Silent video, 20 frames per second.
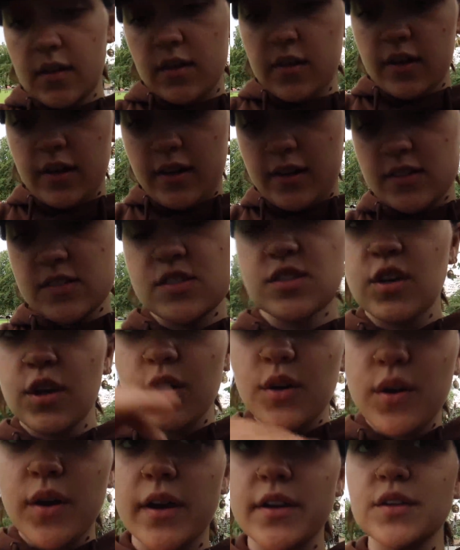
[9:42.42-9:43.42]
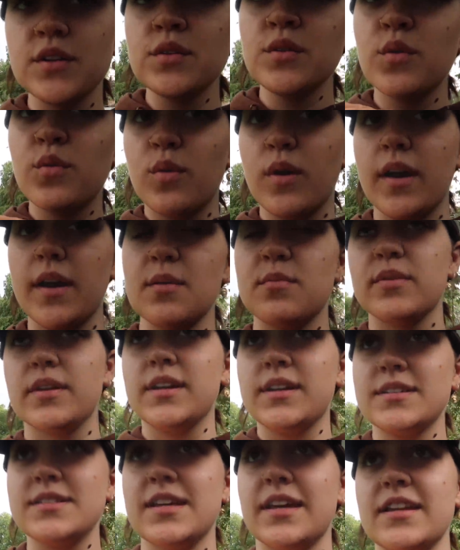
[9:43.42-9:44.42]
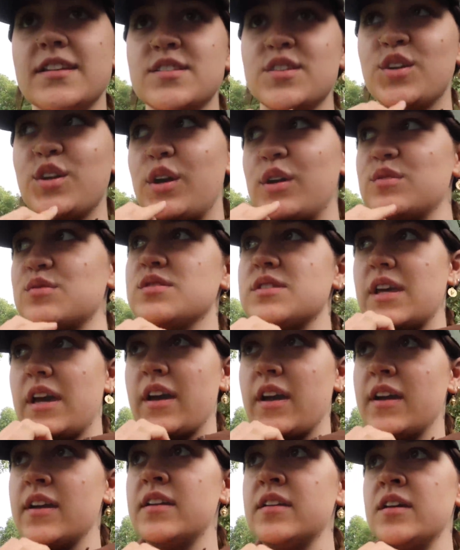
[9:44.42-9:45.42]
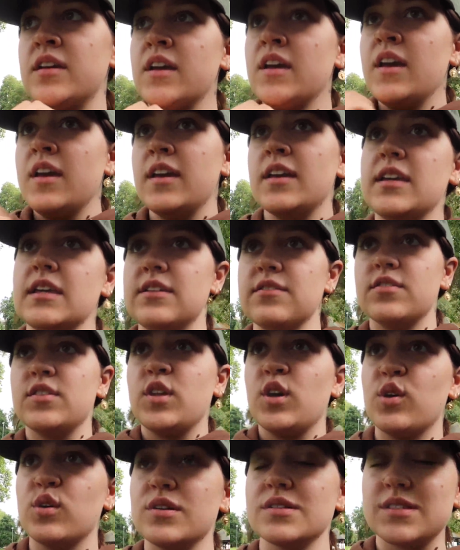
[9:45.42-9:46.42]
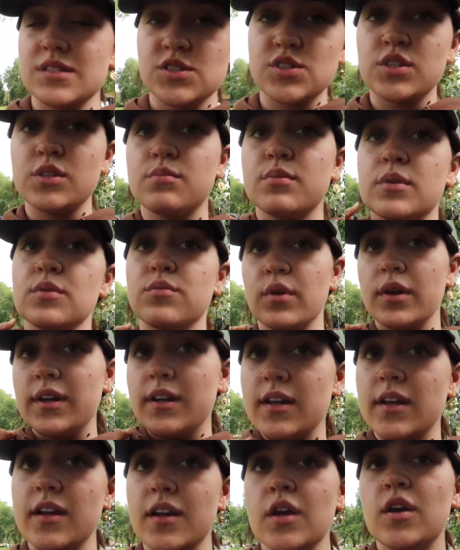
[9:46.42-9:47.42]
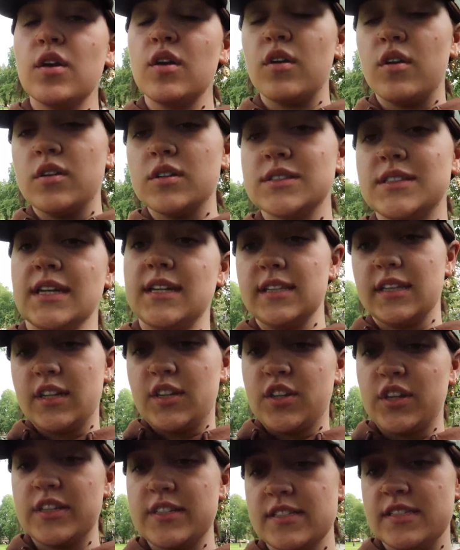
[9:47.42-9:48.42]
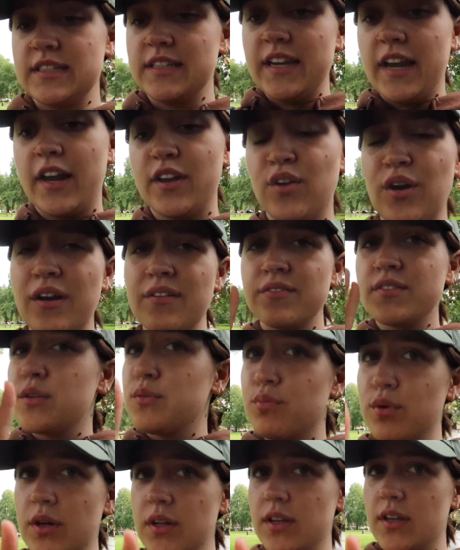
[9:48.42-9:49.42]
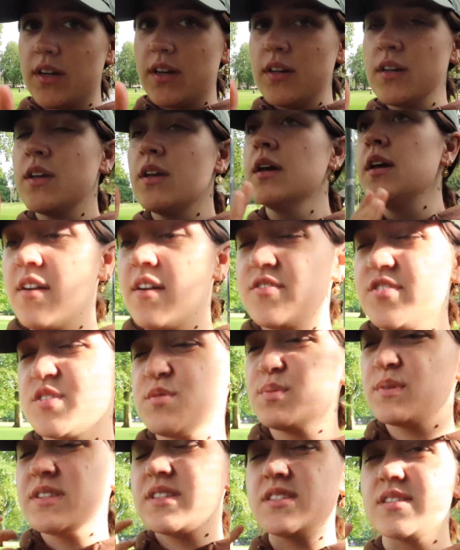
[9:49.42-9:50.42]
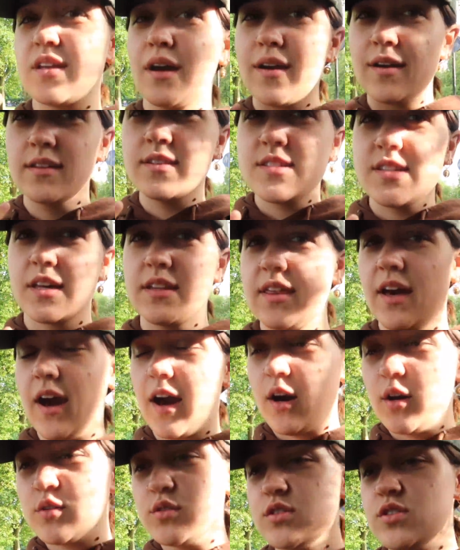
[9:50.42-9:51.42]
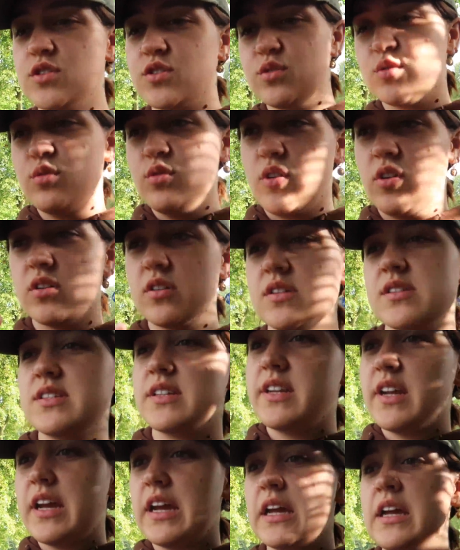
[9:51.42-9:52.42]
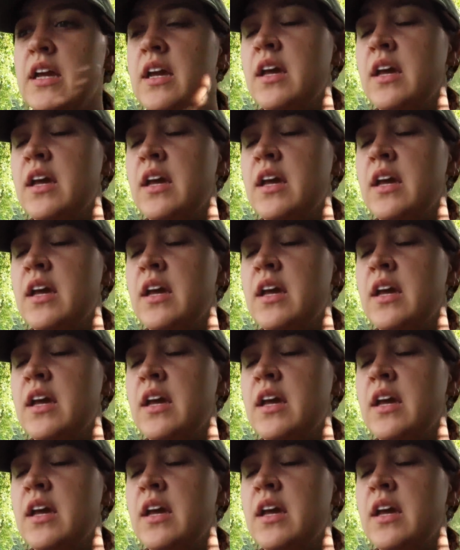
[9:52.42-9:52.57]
Okay, Okay, so I don't know why, but I decided to go outside even though it's literally been raining all day like crazy. I don't have an umbrella. Just been stuck inside the house too long today.